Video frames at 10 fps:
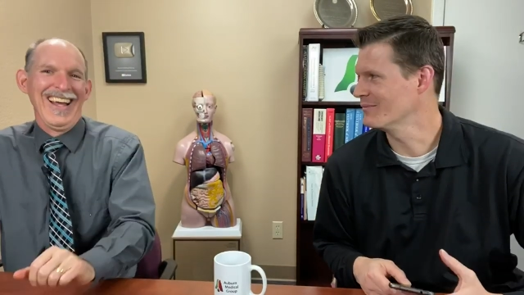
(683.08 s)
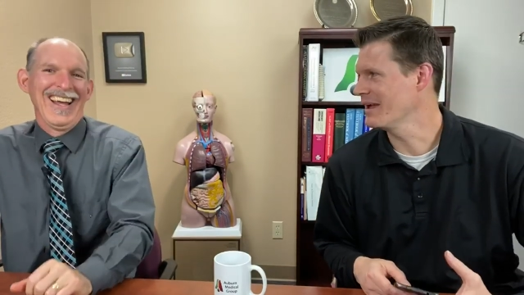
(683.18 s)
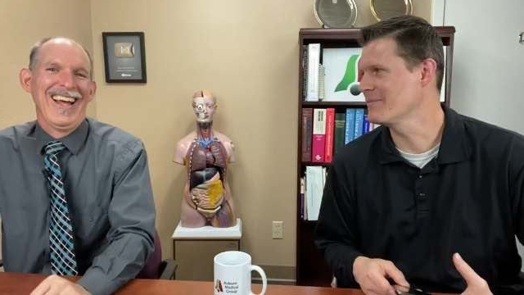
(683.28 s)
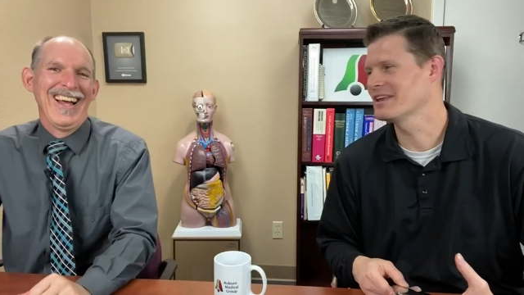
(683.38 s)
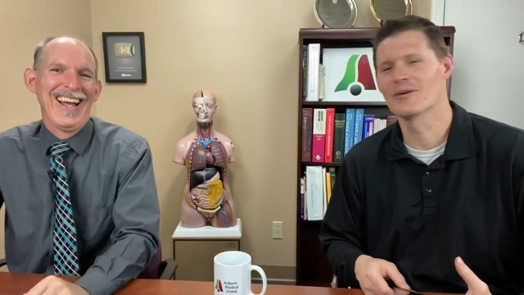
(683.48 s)

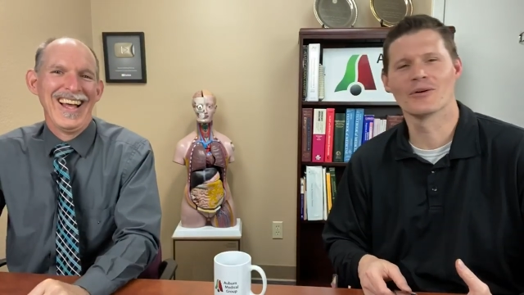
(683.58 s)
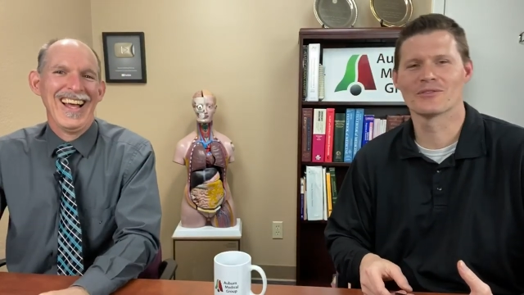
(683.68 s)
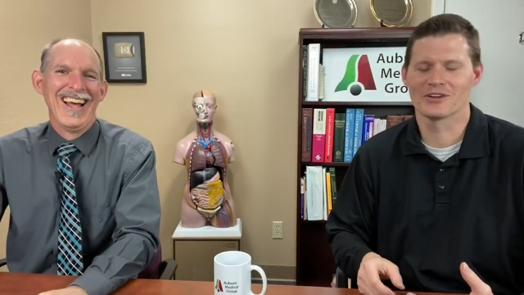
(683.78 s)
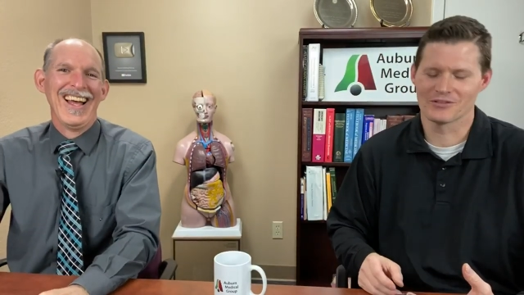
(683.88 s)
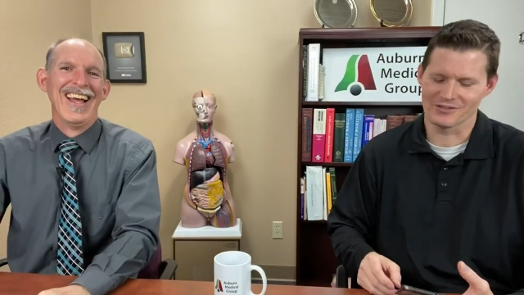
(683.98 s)
Speaker 1: maybe get
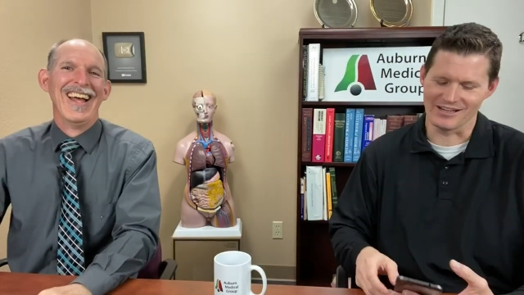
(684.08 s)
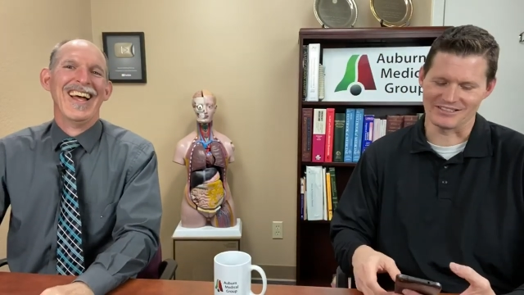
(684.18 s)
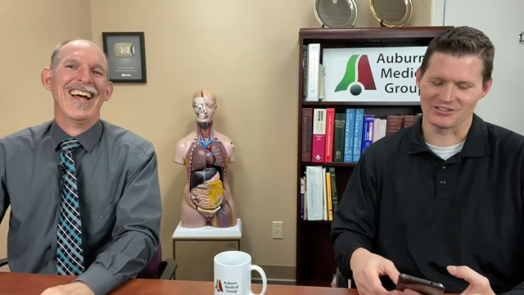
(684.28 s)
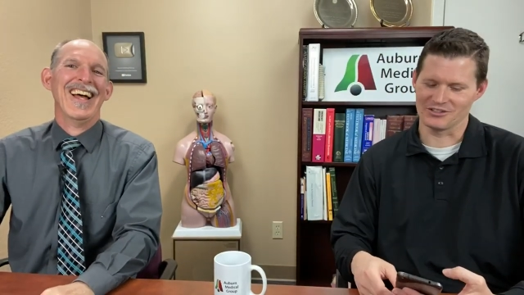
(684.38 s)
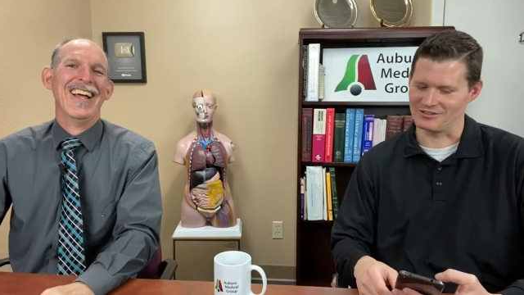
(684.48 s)
one for your
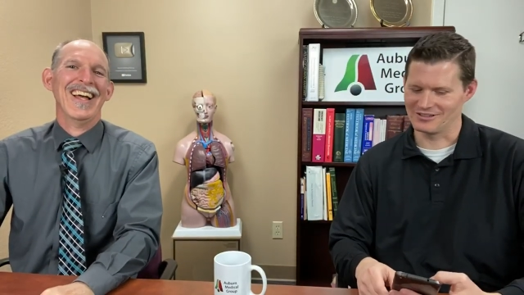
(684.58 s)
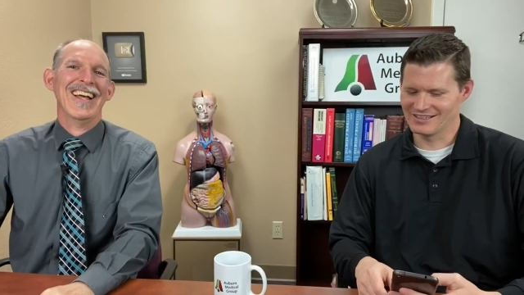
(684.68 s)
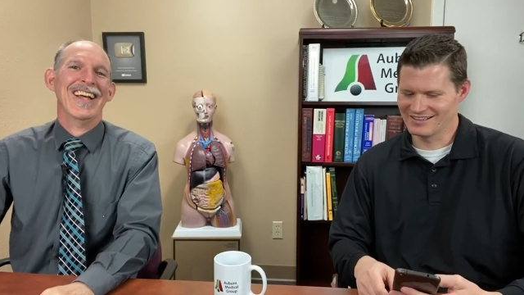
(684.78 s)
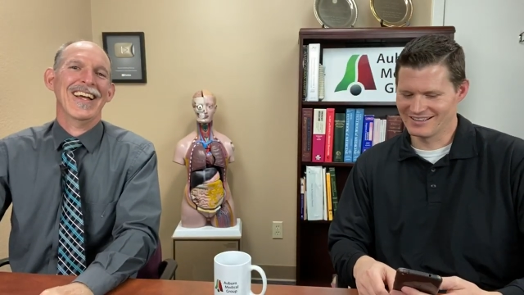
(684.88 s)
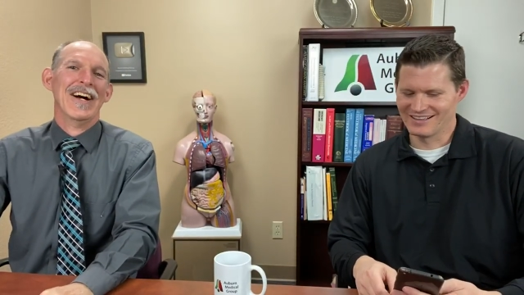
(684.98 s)
friends too.
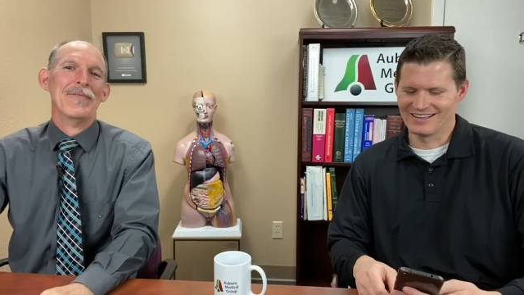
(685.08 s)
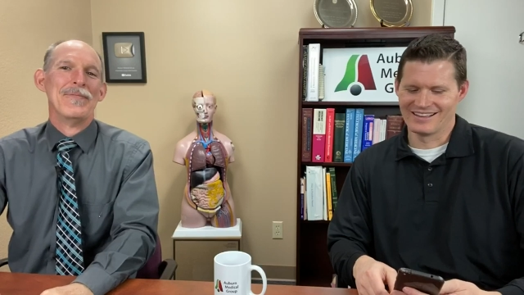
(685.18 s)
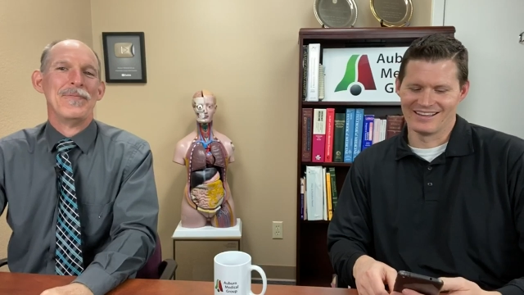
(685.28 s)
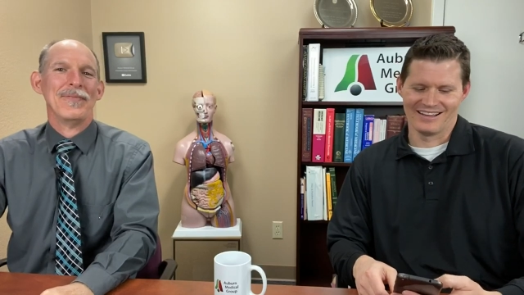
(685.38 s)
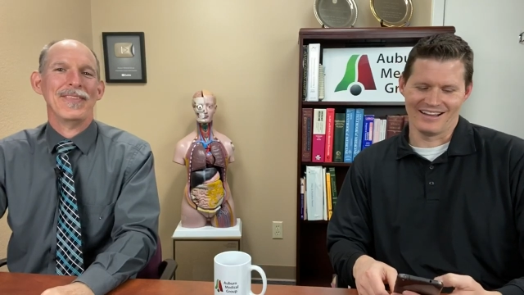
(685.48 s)

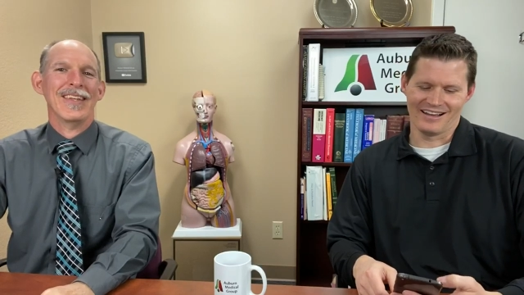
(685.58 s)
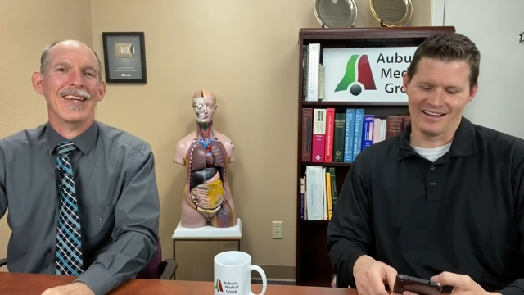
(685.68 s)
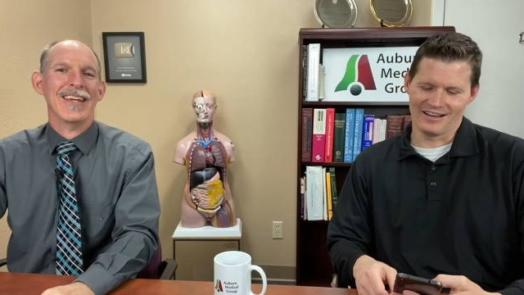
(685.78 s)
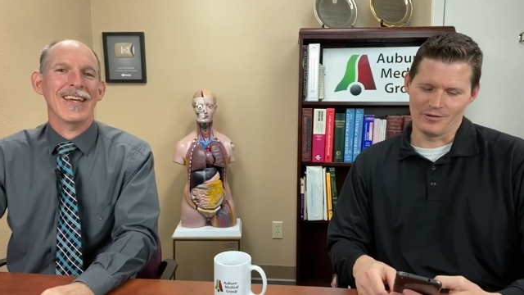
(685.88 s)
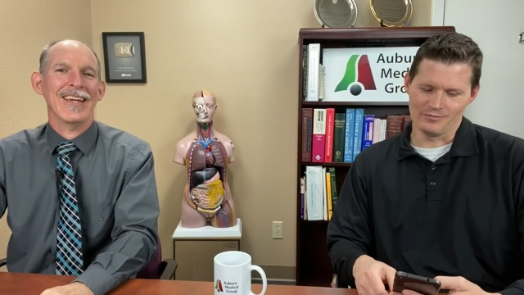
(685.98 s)
Yep.
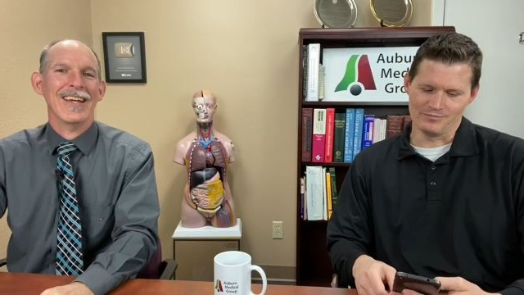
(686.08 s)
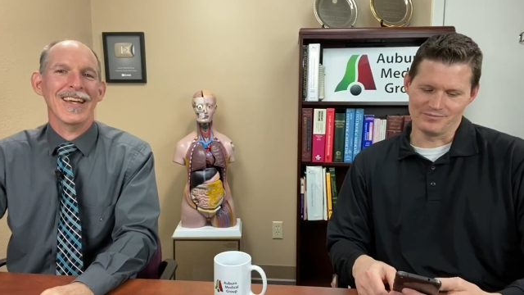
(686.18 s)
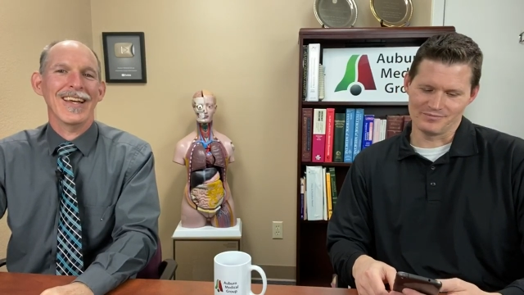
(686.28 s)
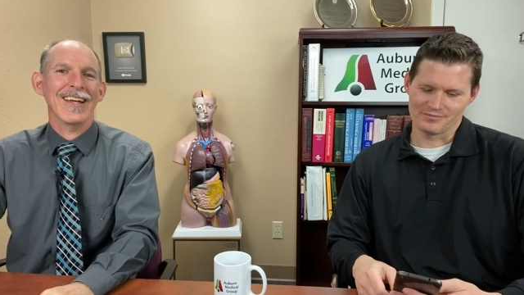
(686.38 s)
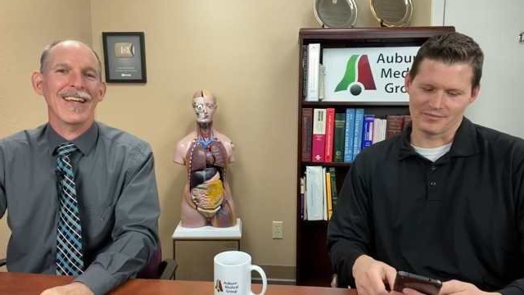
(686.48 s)

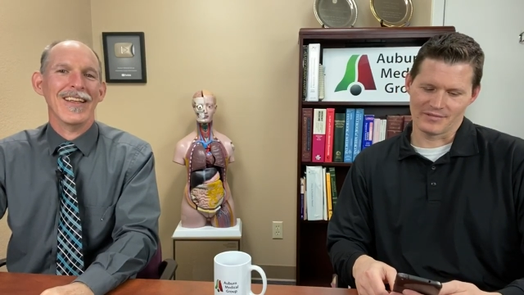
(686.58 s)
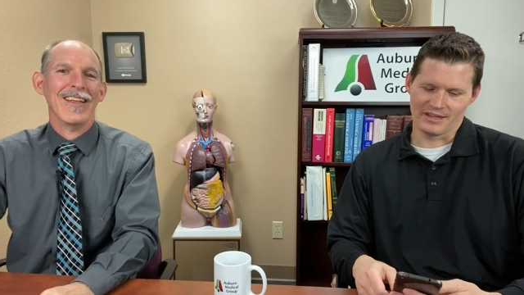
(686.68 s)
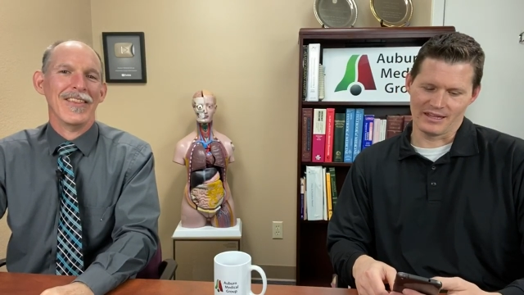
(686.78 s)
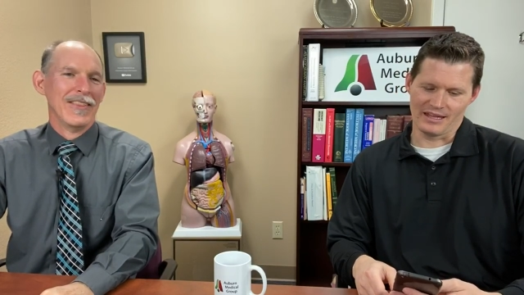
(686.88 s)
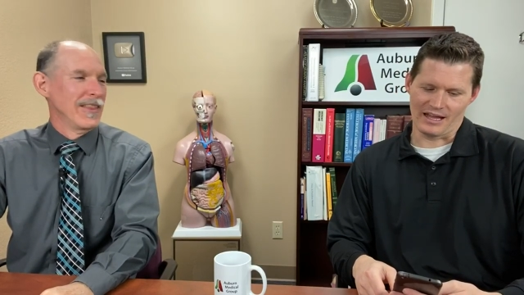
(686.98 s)
Um,
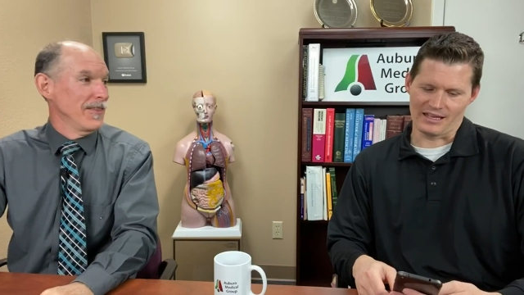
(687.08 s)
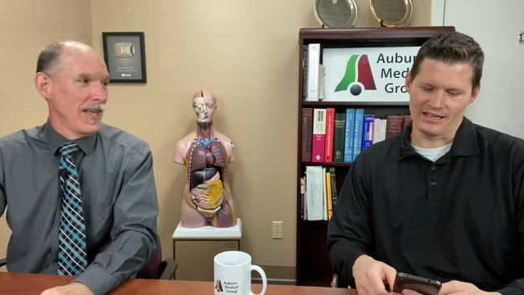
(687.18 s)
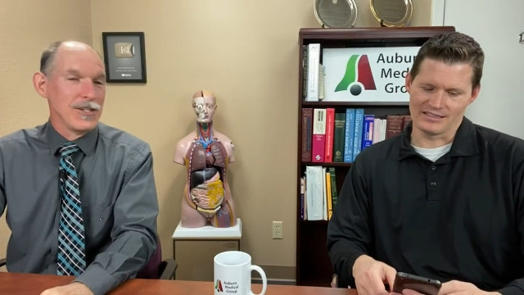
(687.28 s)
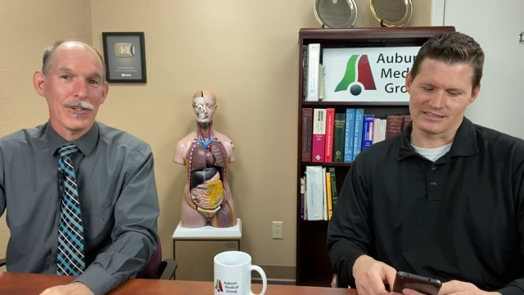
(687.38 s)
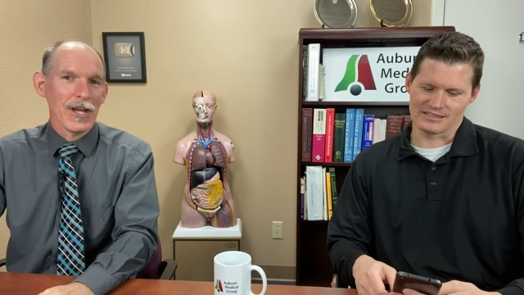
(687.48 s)
the, yeah,
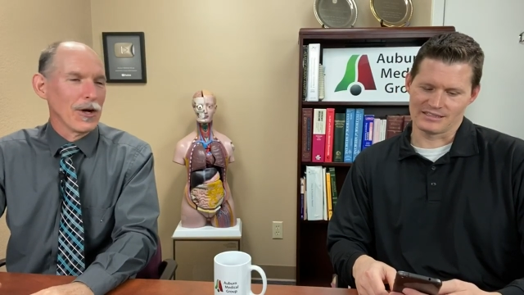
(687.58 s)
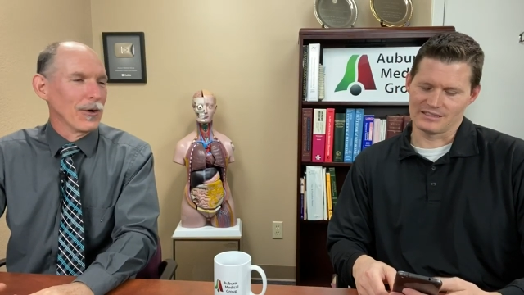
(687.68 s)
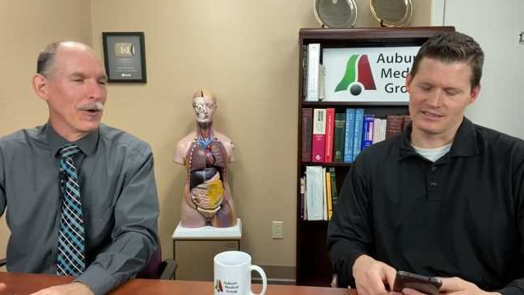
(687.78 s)
it's.